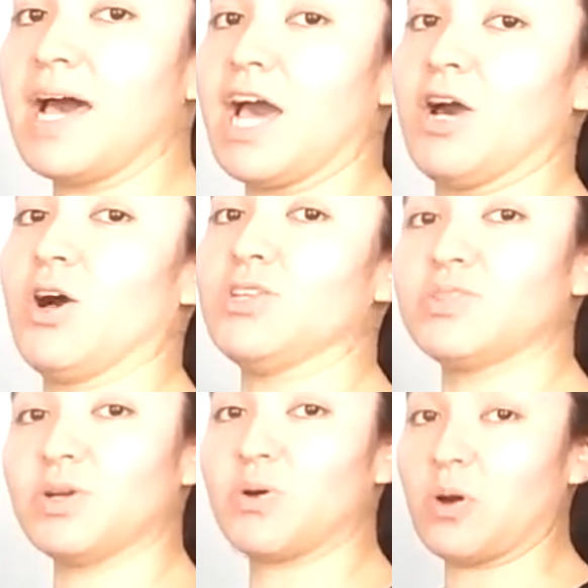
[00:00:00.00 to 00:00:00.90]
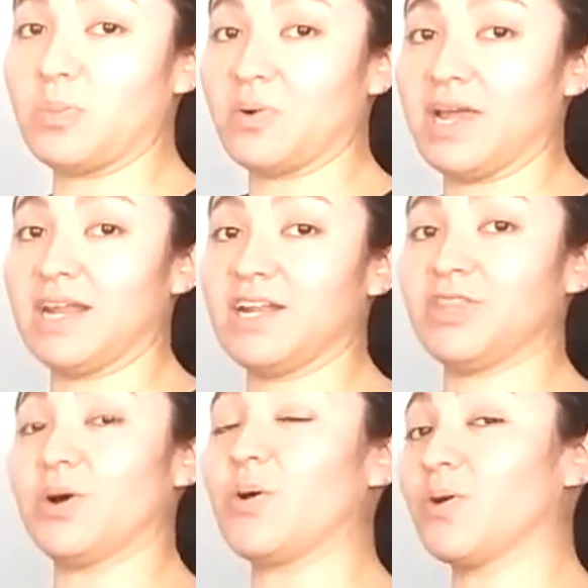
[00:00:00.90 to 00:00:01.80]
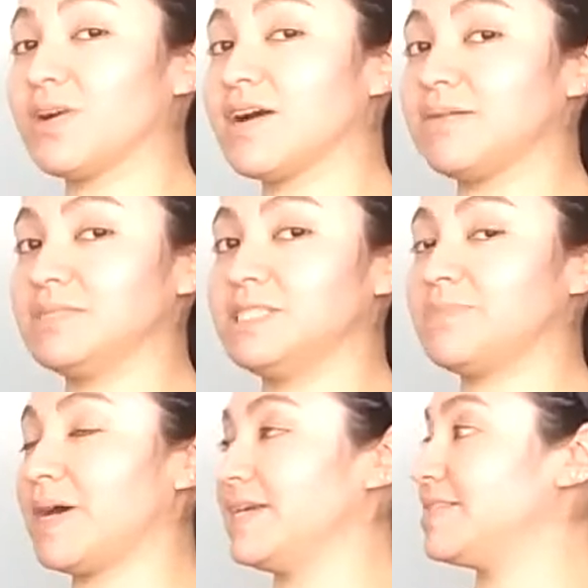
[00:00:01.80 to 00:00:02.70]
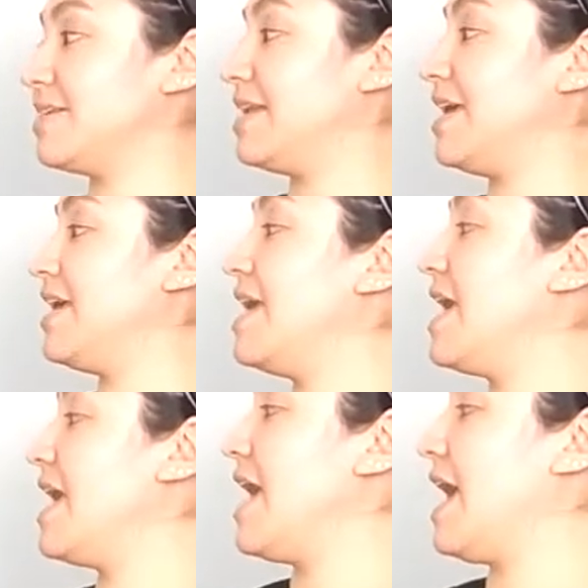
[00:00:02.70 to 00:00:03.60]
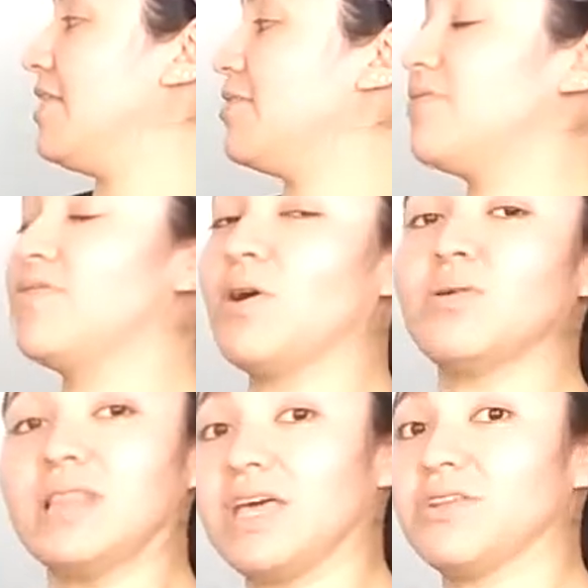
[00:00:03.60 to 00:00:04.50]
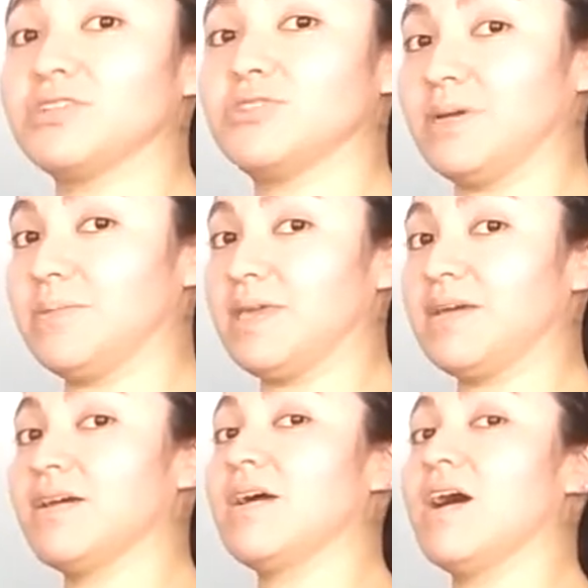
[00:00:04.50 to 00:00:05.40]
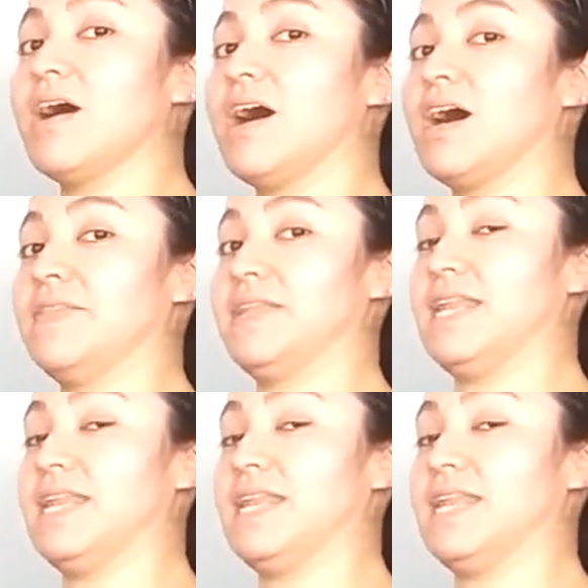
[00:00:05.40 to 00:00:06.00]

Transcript: I also incorporated the origami spikes on it and the faux leather trimming on the